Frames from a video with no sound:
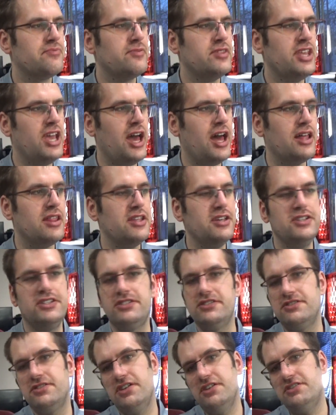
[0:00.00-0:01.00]
yeah,
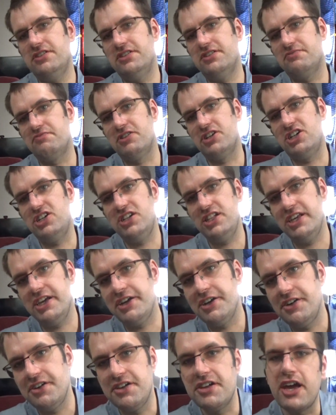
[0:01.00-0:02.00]
this is really
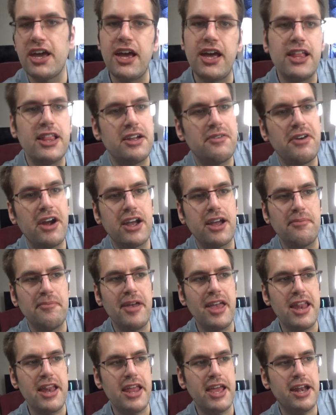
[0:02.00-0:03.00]
good, and I highly
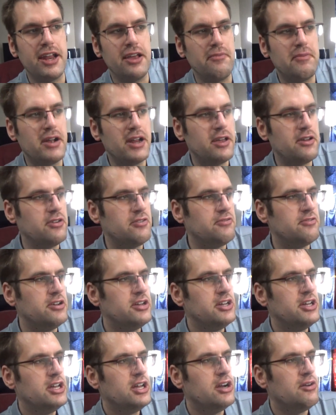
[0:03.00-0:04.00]
recommend anybody who
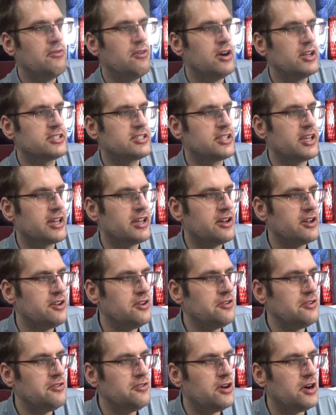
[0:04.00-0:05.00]
wants like a
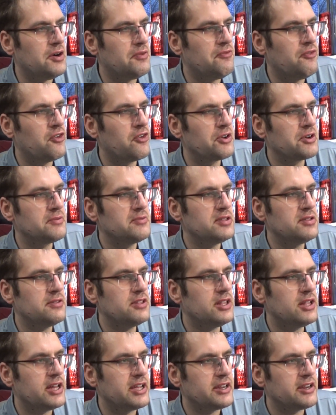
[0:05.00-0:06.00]
good,
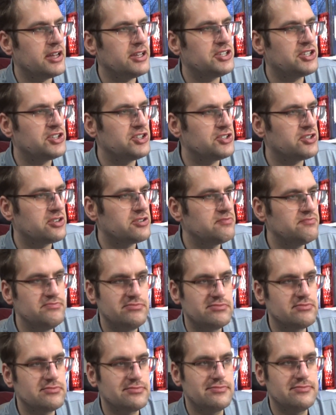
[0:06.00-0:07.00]
affordable, like nice, just
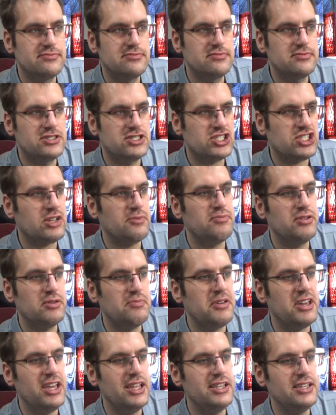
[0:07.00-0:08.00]
simple
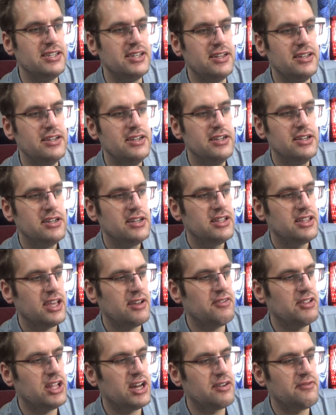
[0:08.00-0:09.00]
pizza. They
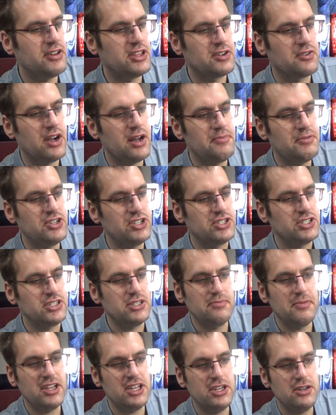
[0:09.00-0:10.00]
have a lot of other options on
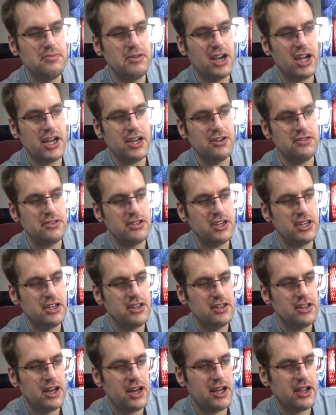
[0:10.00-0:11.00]
the menu, but I
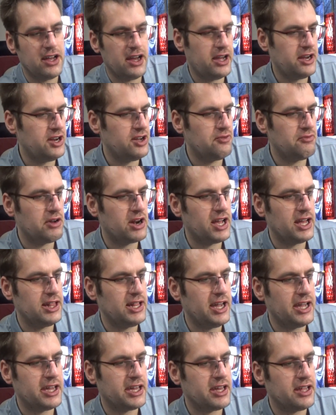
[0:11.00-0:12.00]
know what I
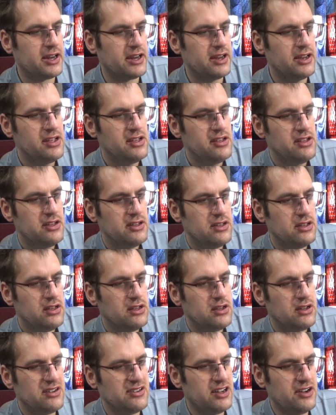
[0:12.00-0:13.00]
like, and
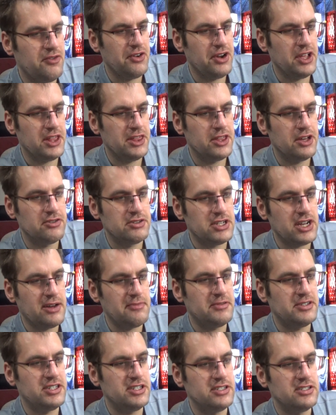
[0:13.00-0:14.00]
I need those
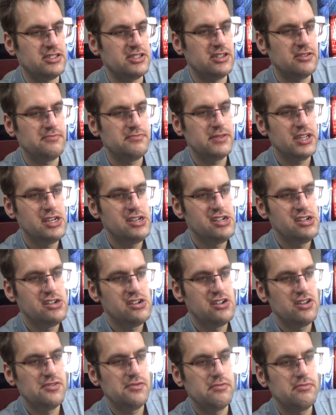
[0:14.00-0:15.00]
options.
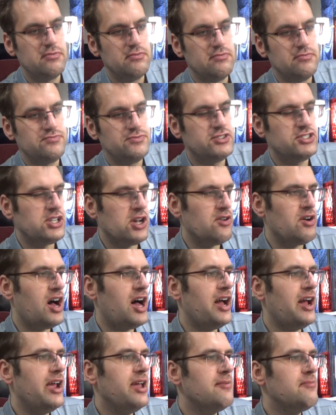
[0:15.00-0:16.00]
So
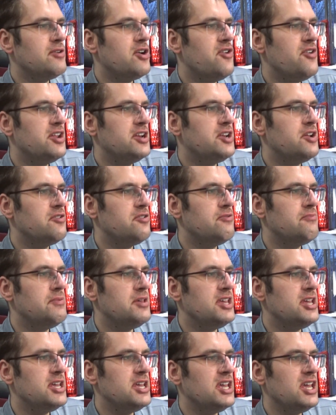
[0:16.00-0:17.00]
I am going to
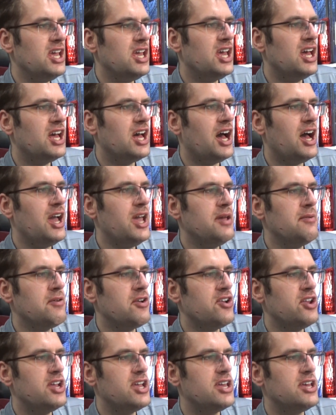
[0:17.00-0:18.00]

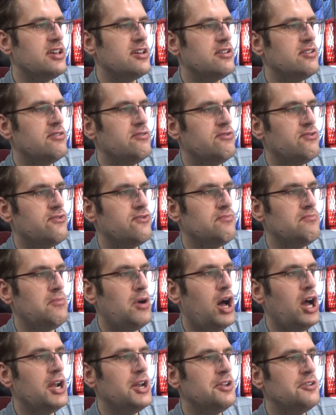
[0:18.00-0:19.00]
give
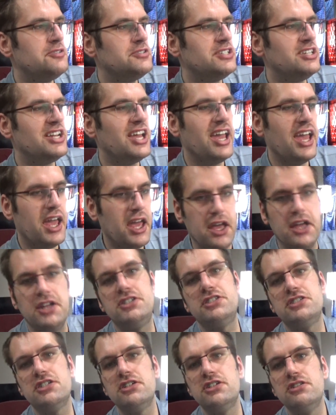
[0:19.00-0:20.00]
Mondo's an
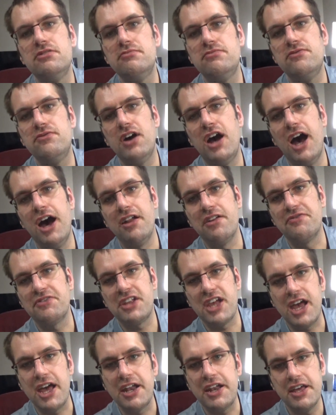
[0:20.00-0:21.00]
8 out of
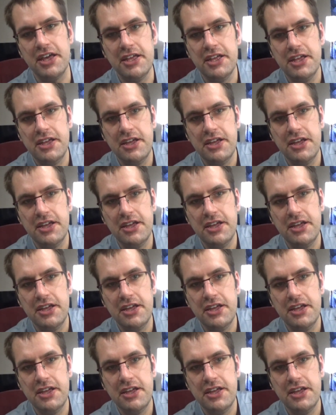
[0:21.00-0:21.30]
10,